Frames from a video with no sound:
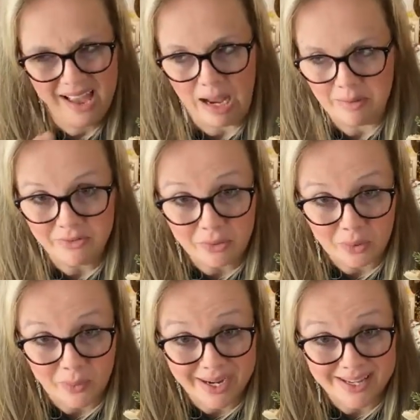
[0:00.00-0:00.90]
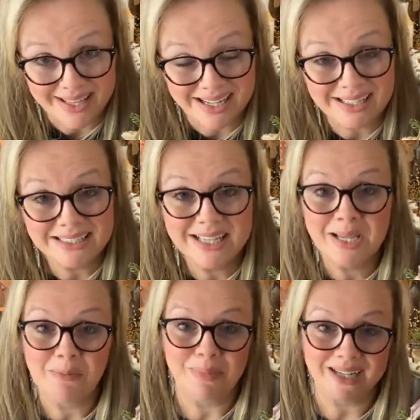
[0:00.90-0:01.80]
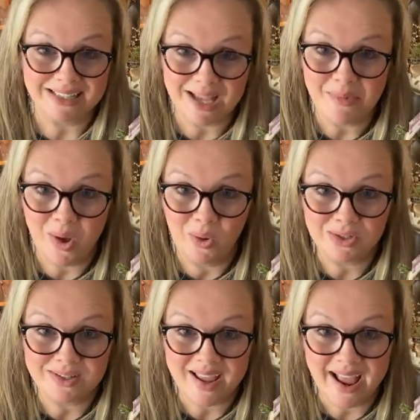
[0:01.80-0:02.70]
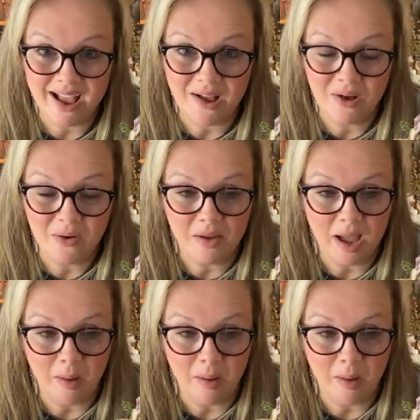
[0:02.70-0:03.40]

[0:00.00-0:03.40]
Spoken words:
I'm never going to wear these. But as I'm older now,